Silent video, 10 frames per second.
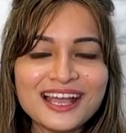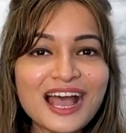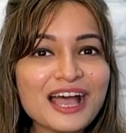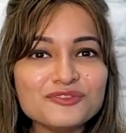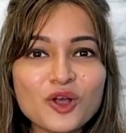
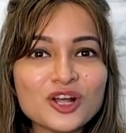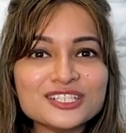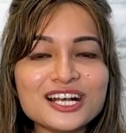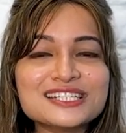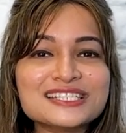I've got
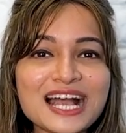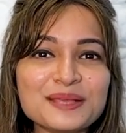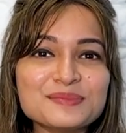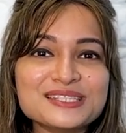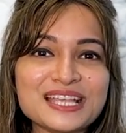a
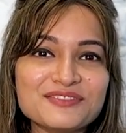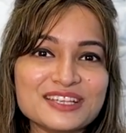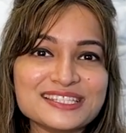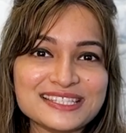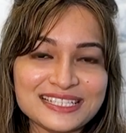time
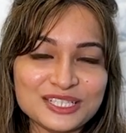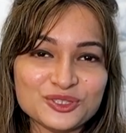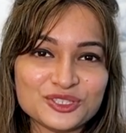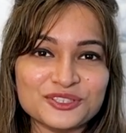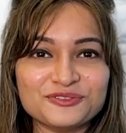saving
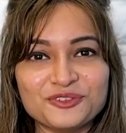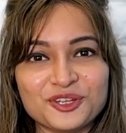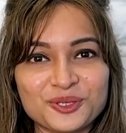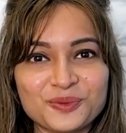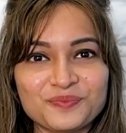solution for
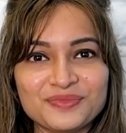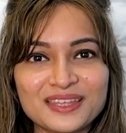you.